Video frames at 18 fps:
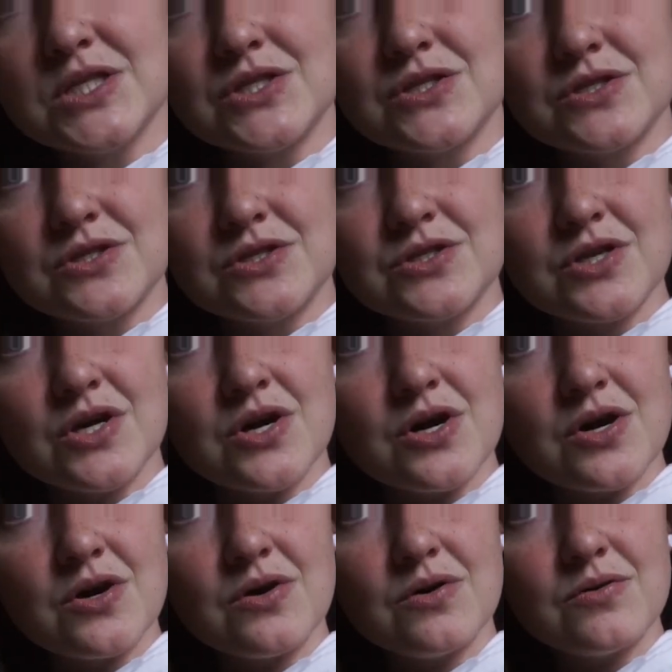
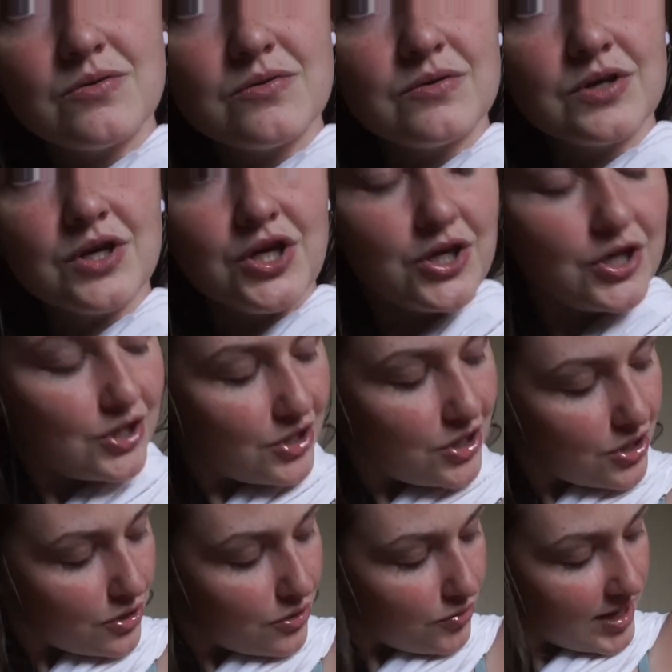so, you
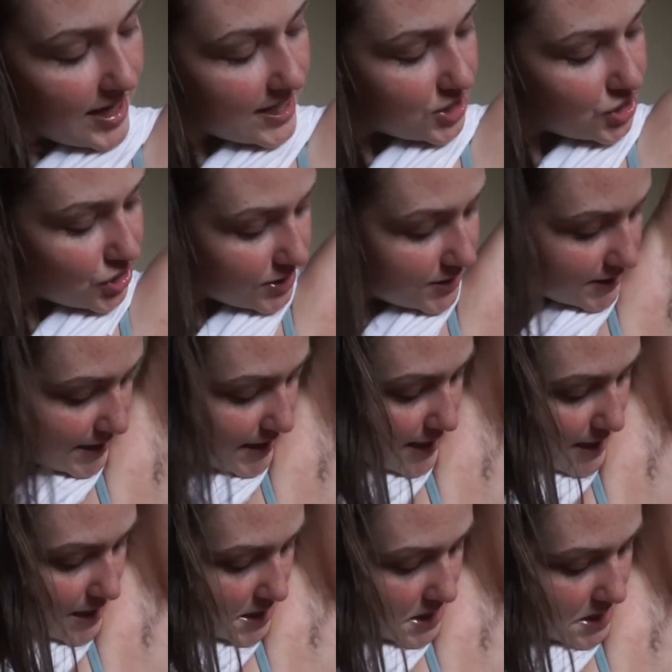know, it just
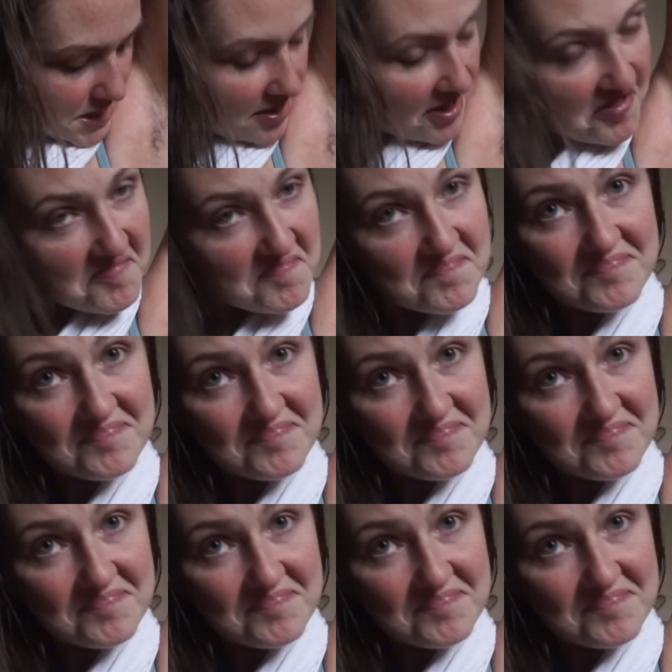kind of,